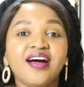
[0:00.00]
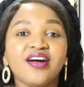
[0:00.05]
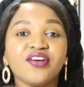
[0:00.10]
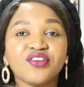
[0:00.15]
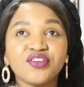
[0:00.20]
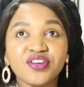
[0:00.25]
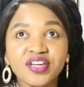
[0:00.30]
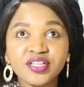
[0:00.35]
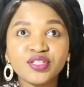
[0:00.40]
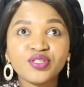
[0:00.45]

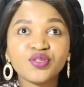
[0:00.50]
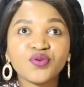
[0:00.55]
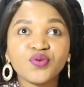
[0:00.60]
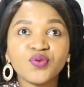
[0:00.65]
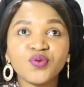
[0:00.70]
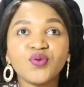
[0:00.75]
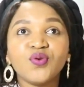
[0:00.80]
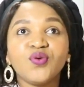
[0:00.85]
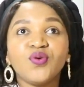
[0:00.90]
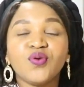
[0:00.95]
You need
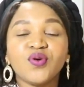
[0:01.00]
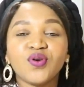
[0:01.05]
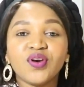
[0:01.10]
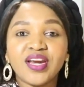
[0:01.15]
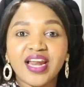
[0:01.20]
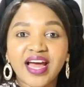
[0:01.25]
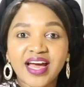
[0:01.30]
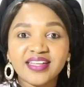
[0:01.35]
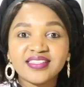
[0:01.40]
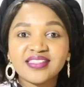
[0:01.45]
to
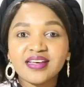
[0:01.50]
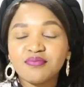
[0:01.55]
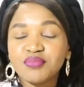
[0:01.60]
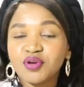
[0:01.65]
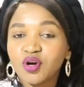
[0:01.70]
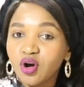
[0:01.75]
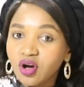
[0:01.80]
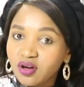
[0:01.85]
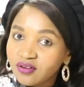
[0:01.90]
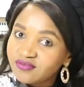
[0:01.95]
light up
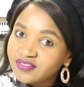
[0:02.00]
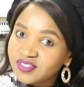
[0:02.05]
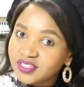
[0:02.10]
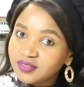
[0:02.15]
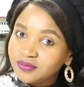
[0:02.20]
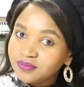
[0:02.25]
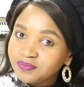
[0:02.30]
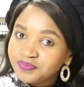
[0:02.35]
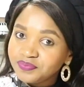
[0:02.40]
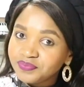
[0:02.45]
your
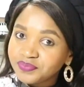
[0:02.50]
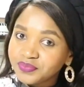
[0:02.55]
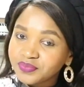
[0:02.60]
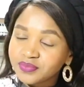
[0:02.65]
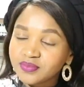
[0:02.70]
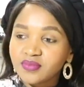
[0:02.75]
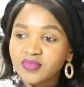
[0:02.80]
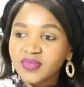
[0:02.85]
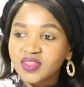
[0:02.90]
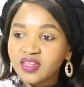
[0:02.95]
oven
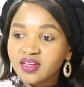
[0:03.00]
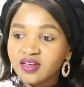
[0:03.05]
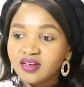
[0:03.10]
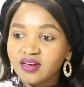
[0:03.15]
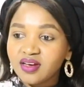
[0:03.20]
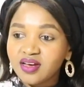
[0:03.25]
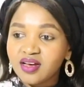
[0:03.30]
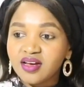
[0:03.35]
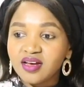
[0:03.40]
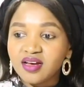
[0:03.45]

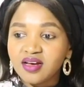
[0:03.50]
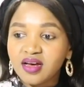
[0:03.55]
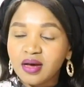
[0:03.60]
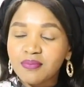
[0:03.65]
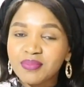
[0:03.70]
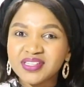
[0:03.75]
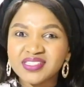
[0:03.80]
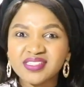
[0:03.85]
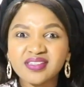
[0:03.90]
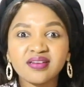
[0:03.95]

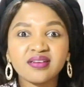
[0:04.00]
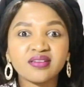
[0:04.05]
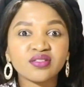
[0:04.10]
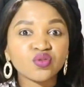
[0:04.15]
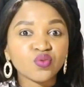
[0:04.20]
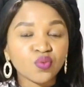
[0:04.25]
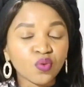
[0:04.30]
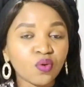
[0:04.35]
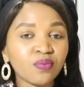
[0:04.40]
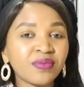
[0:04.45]
up until
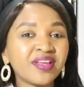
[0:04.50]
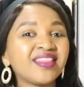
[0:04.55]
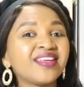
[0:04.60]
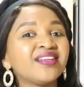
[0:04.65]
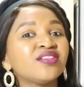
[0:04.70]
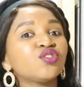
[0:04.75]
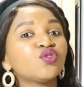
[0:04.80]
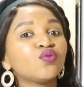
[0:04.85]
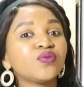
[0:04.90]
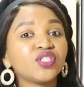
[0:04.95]
it's warm, and
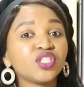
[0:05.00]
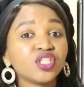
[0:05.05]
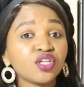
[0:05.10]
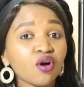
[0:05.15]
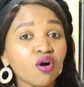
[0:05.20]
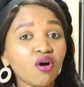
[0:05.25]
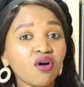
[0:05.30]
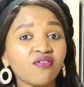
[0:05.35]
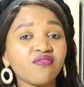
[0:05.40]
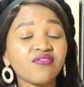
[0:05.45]
then switch
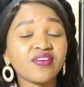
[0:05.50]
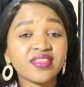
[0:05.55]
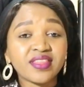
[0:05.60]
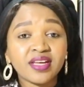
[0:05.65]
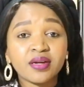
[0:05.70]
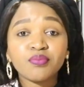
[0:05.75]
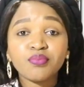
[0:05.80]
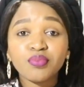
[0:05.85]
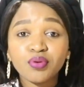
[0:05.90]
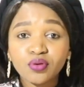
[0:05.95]
it off, and
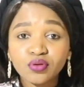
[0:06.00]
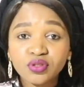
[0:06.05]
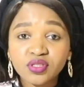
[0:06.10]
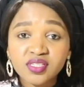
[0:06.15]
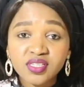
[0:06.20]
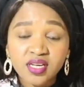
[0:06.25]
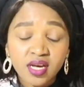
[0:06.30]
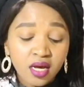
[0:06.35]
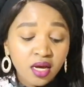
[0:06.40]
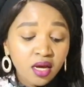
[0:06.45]
then
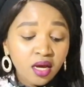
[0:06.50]
put